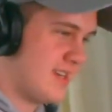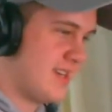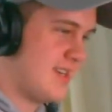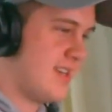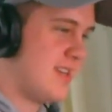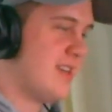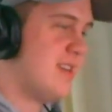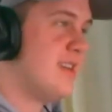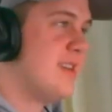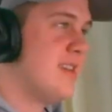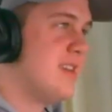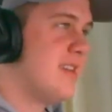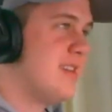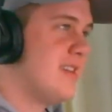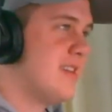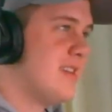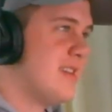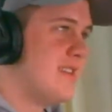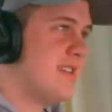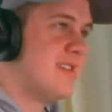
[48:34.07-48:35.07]

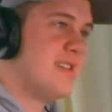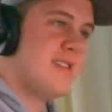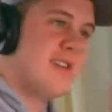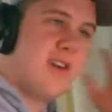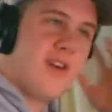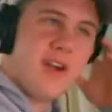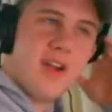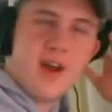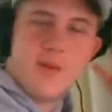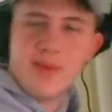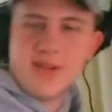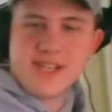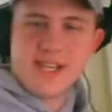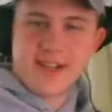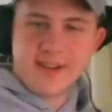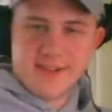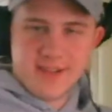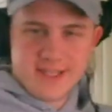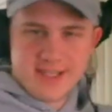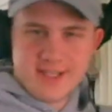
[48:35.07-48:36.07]
All right, I'm gonna
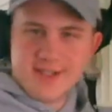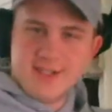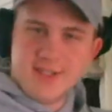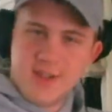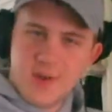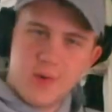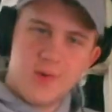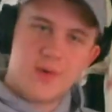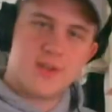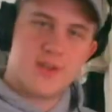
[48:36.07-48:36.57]
take a listen. So